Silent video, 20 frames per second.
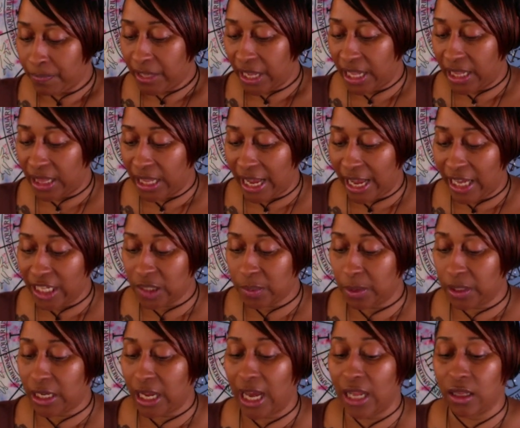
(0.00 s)
And last
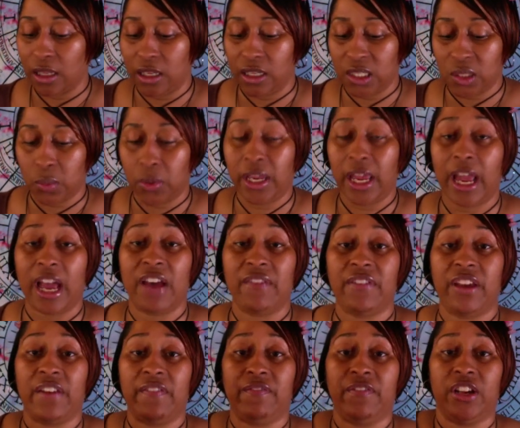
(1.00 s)
but not least, we have
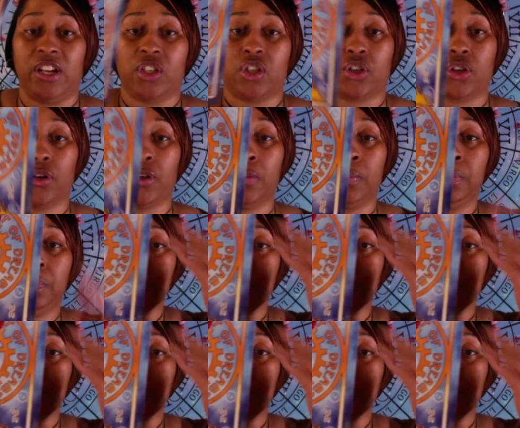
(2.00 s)
Adventure.